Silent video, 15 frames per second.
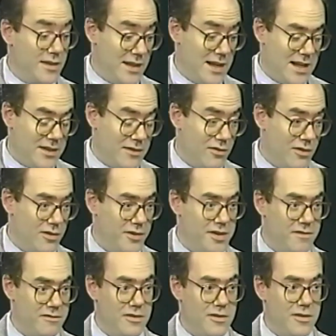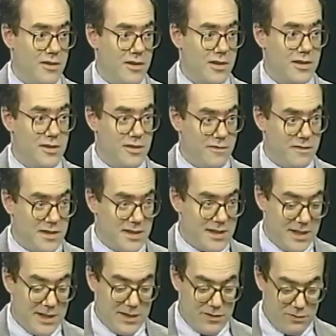That holds for New York, too. If you
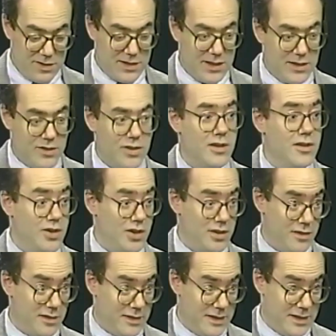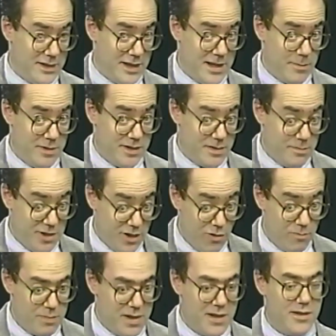see an interesting church and it happens to be
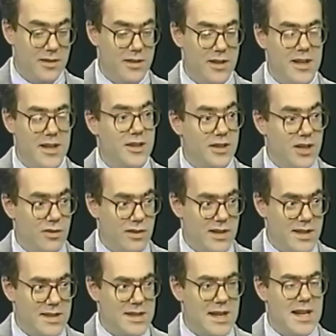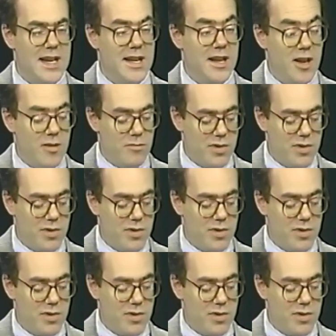open, go inside.